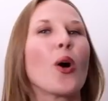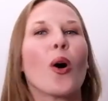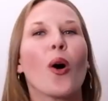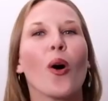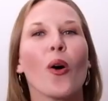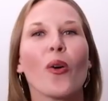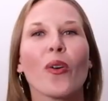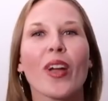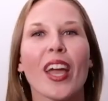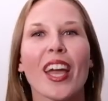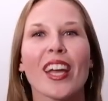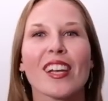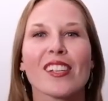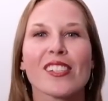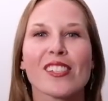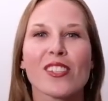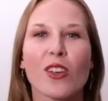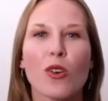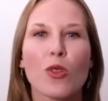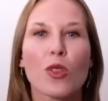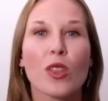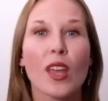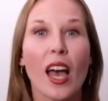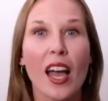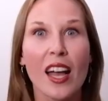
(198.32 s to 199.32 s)
Okay,
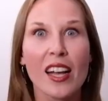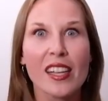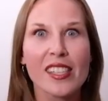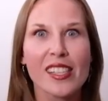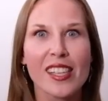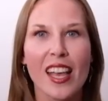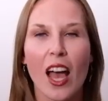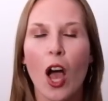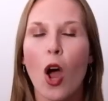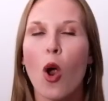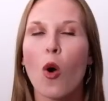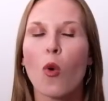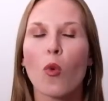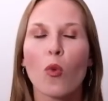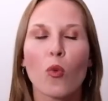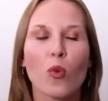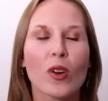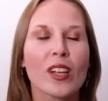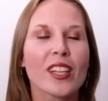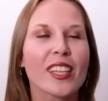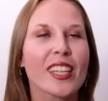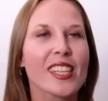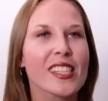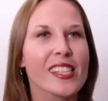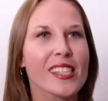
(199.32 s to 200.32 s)
so that's a
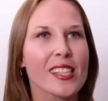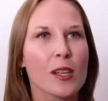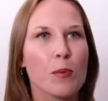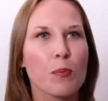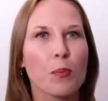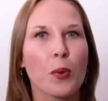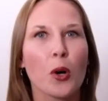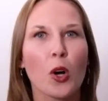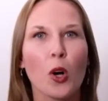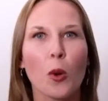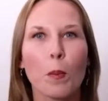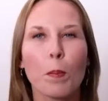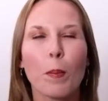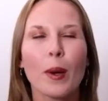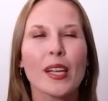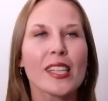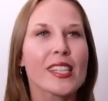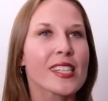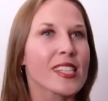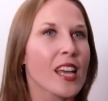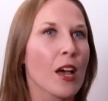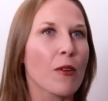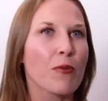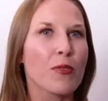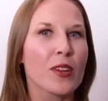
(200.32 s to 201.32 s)
really simple,
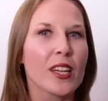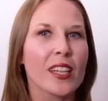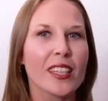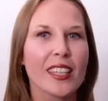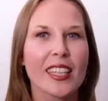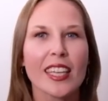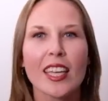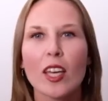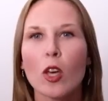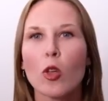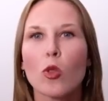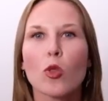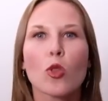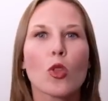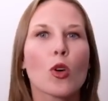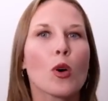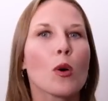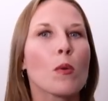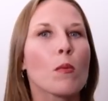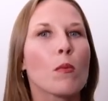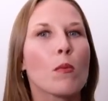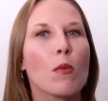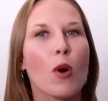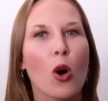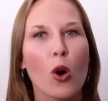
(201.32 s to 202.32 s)
but definitely
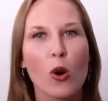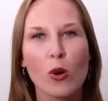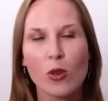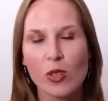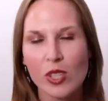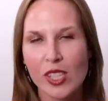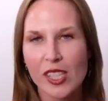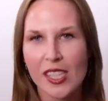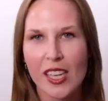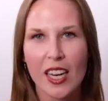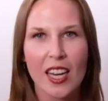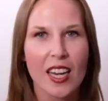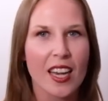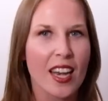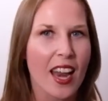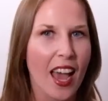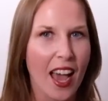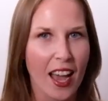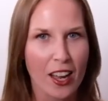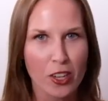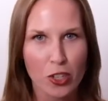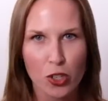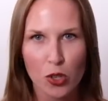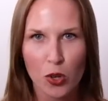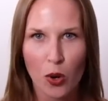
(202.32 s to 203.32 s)
the most
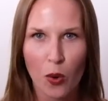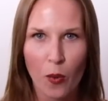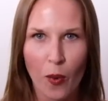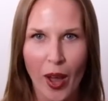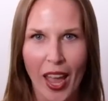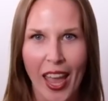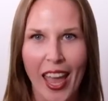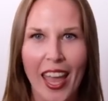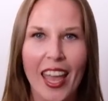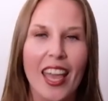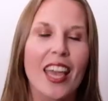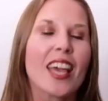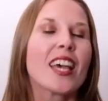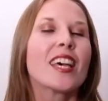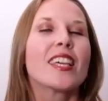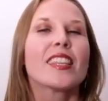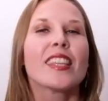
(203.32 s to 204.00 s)
natural way.